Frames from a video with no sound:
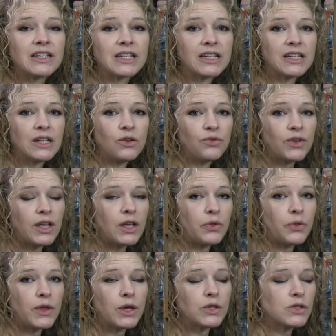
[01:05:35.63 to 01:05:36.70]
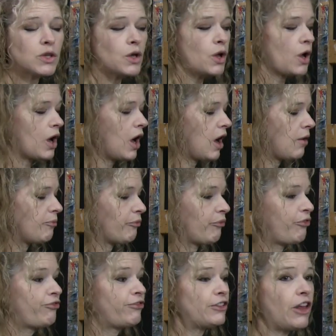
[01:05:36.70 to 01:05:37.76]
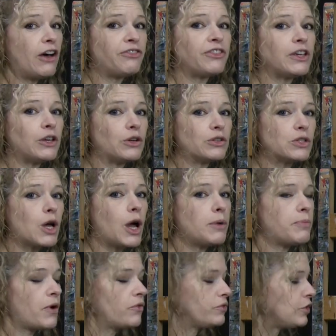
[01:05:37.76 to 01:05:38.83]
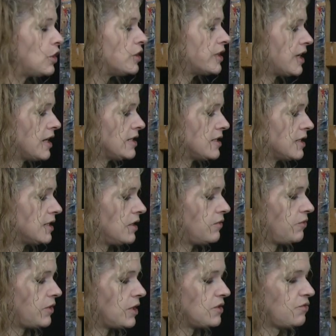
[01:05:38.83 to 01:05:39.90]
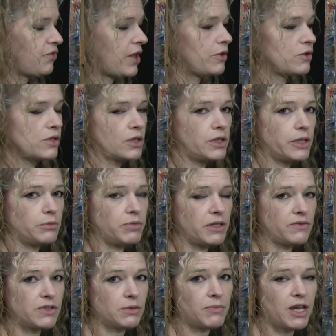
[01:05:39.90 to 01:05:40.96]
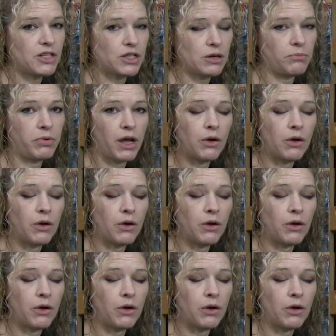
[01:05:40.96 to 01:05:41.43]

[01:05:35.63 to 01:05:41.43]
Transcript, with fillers: to give it this fluffier type of look and to give these feathers a little bit of dimension.